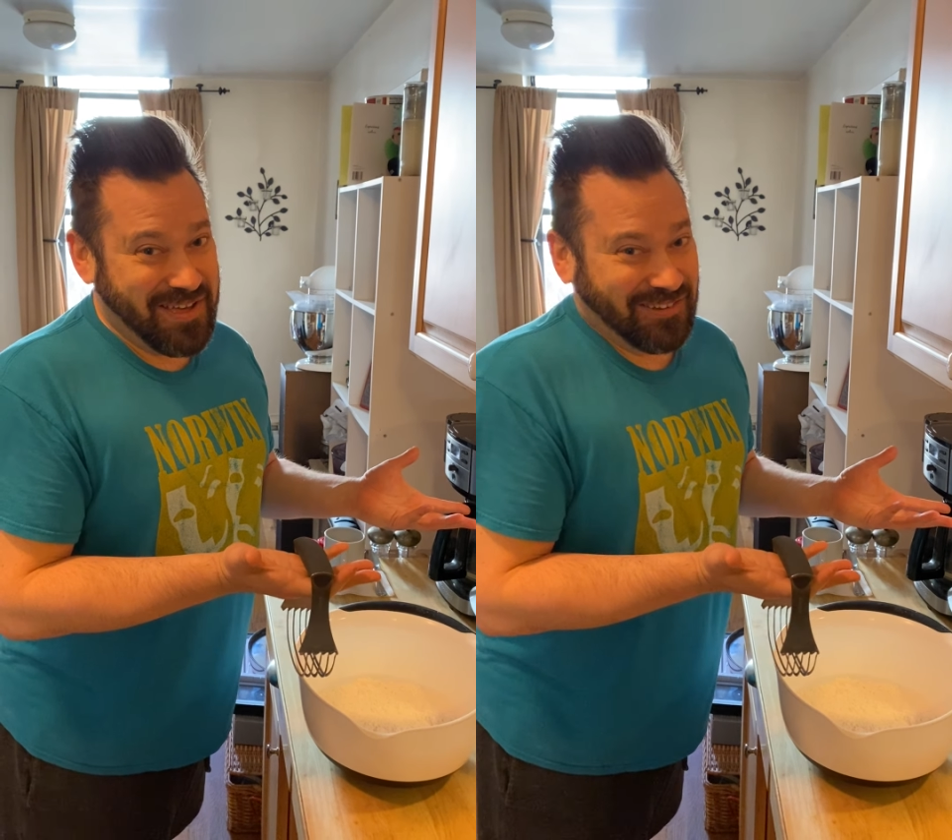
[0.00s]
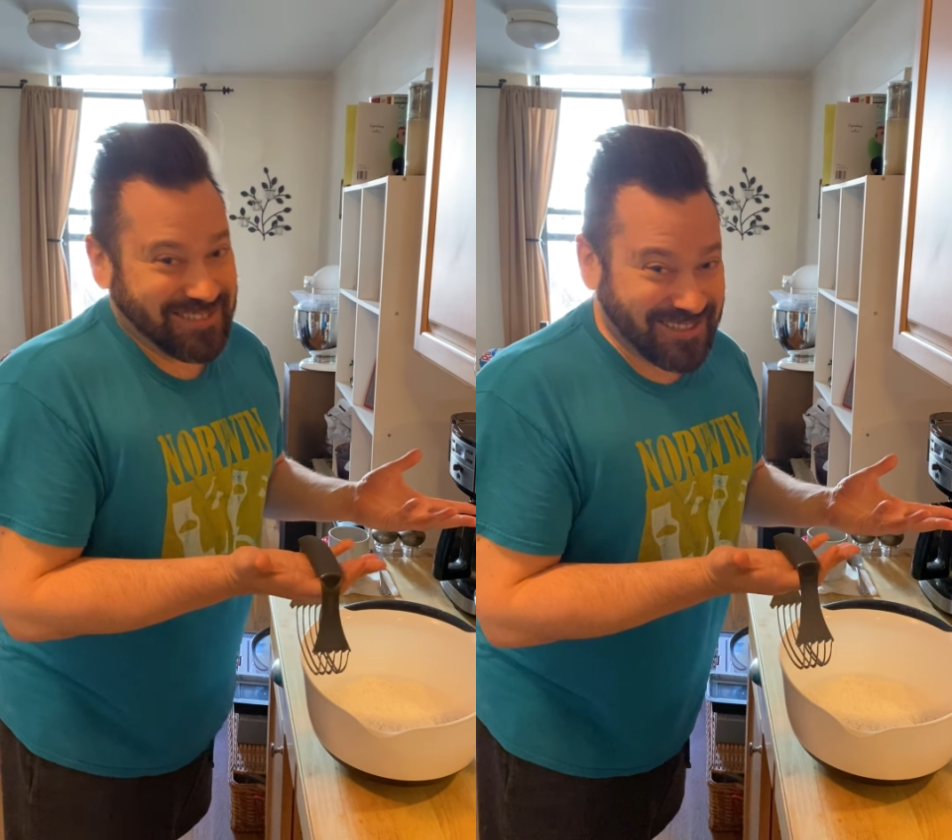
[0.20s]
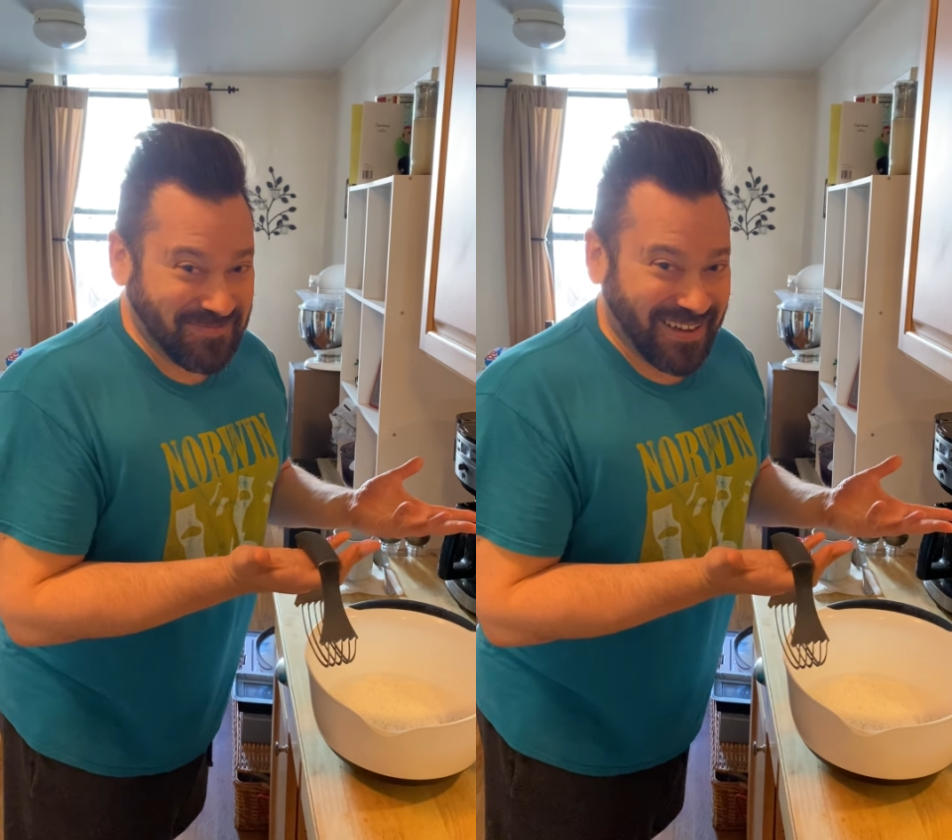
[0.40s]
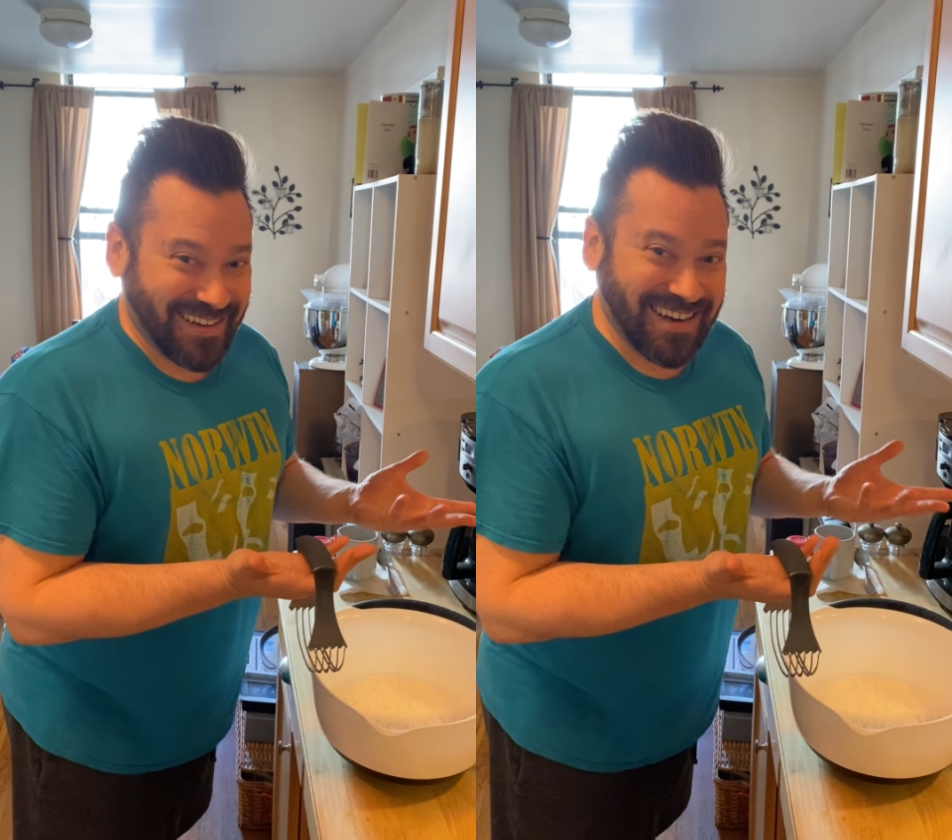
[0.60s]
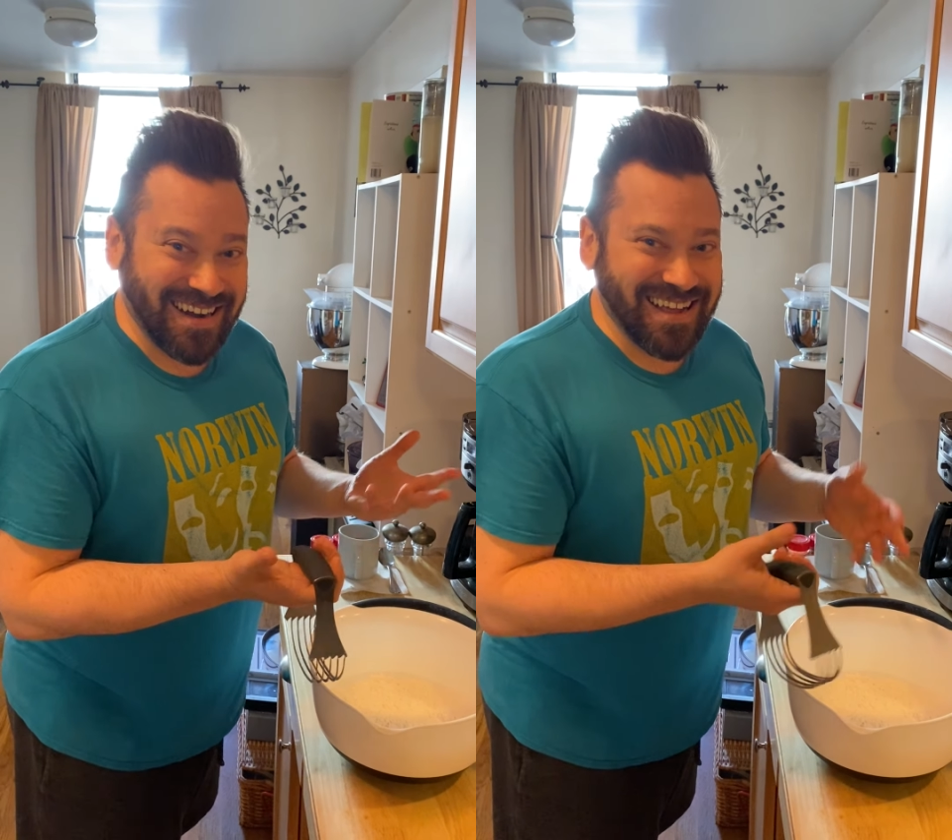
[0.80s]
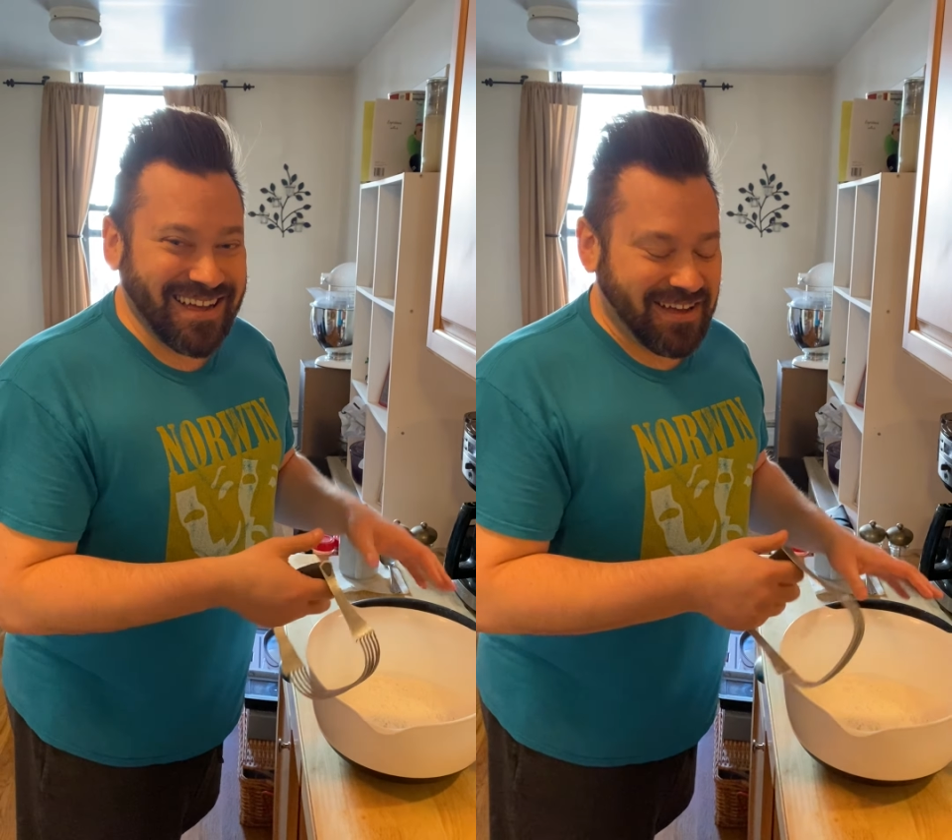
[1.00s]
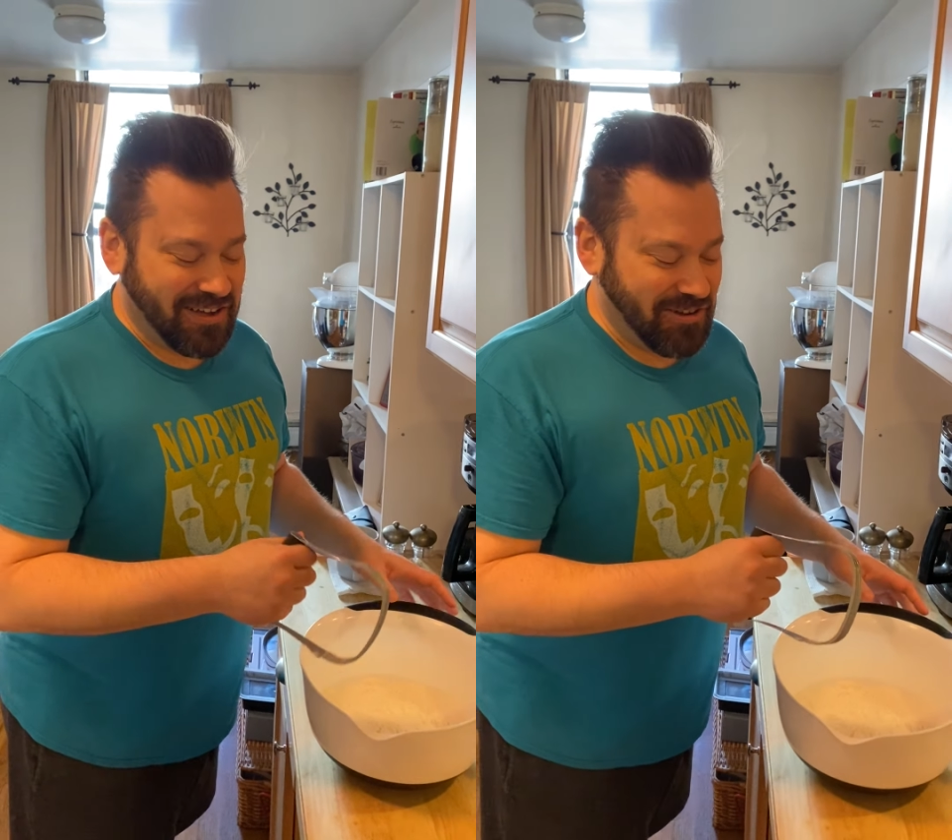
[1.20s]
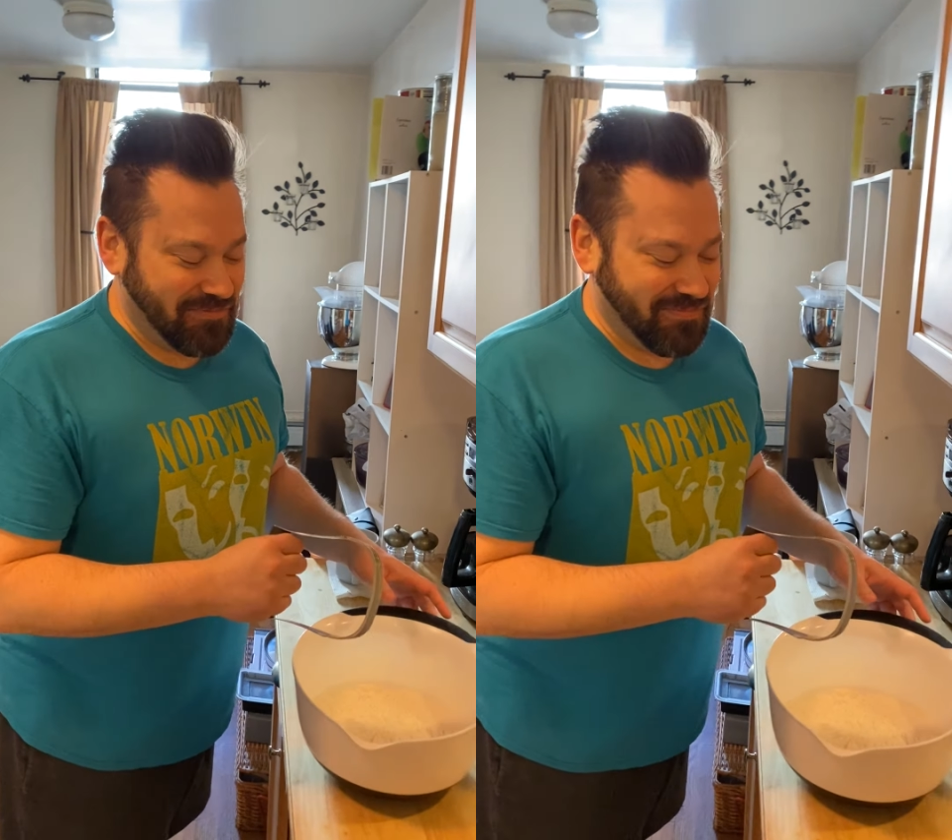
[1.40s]
melts the butter.
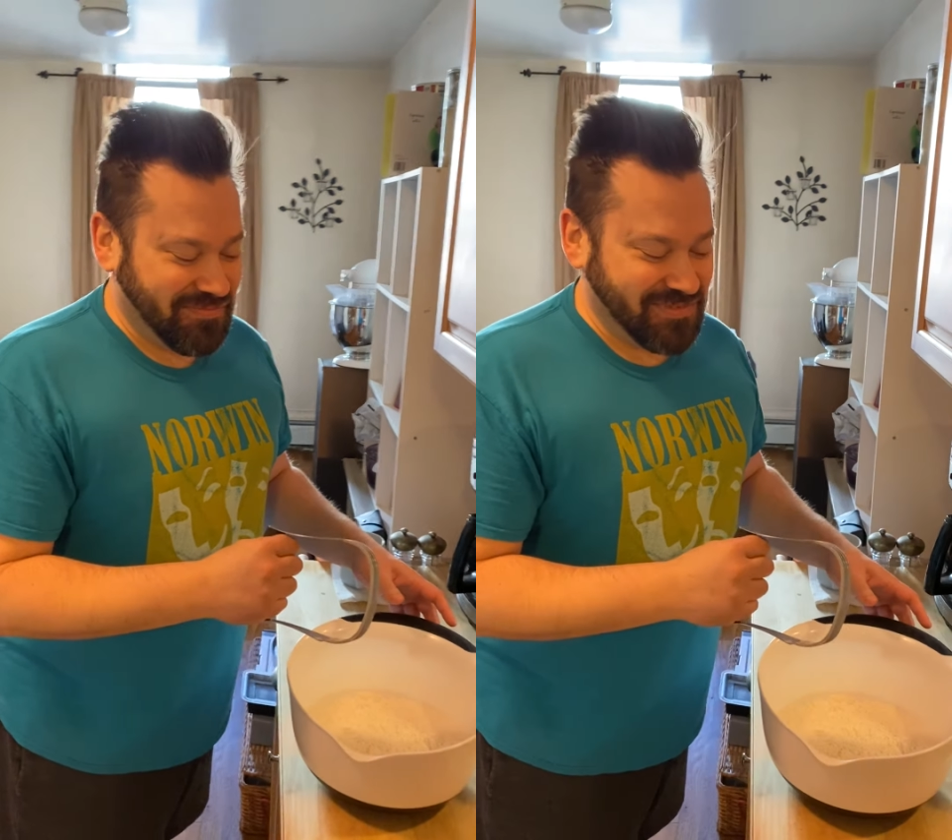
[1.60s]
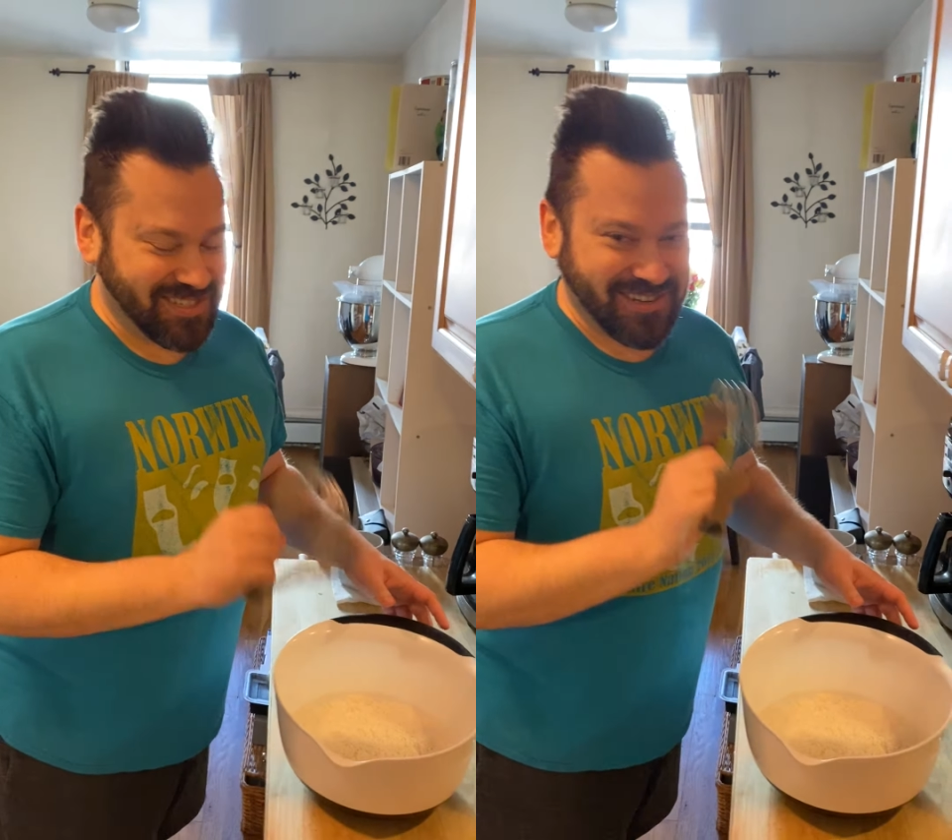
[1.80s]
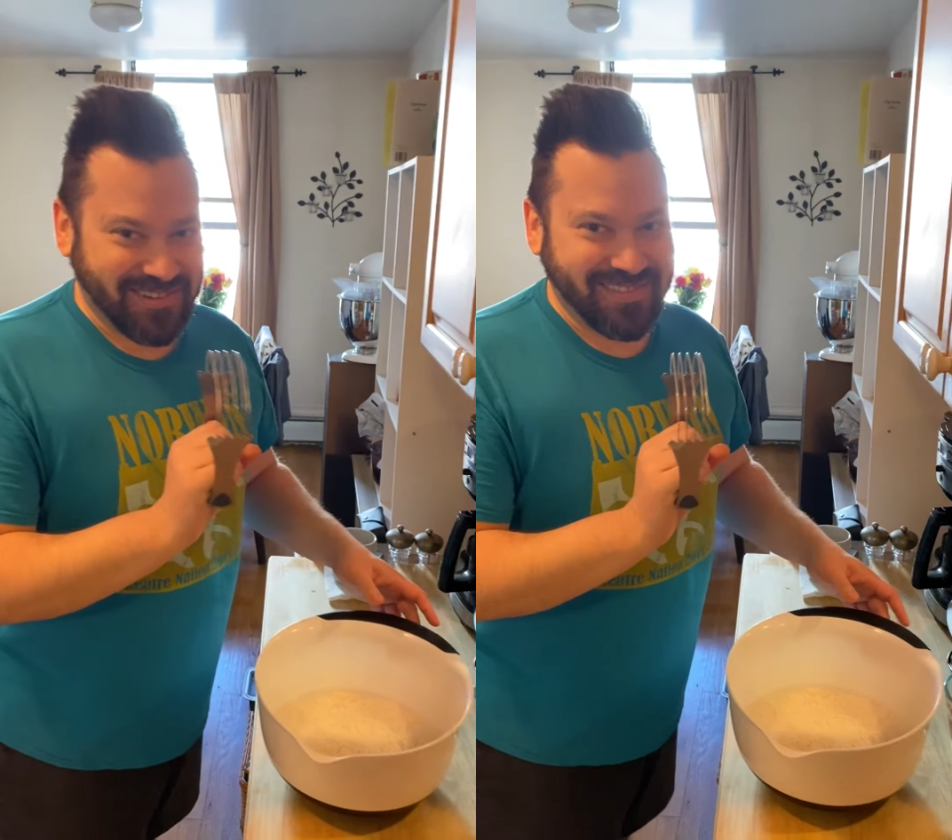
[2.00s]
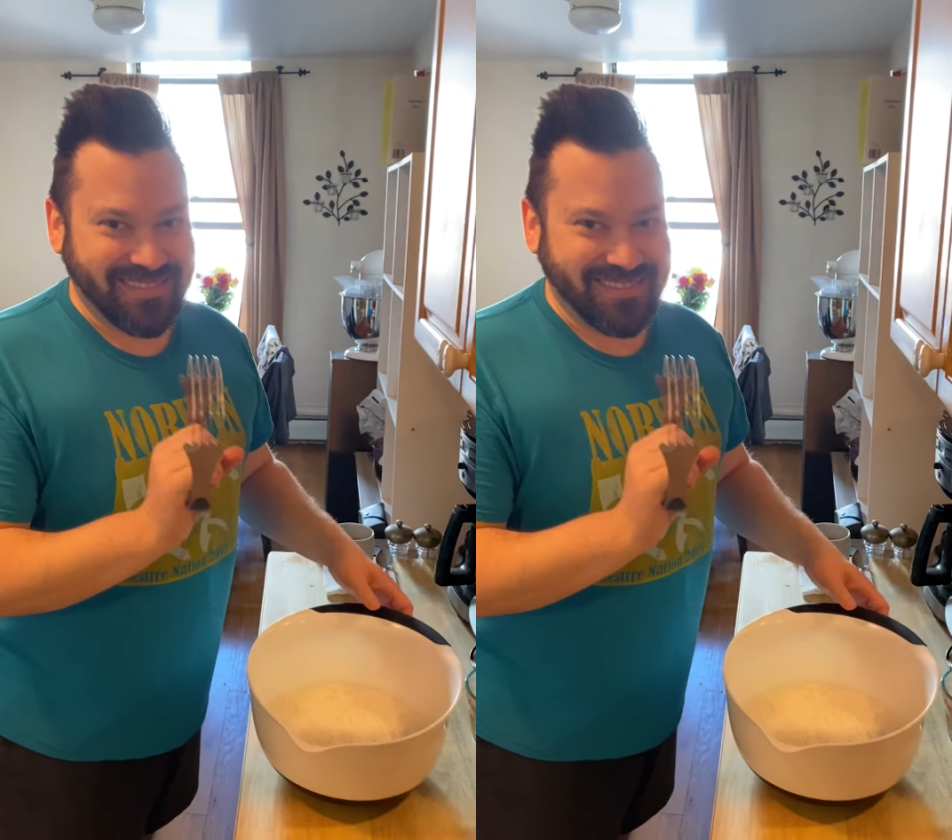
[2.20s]
So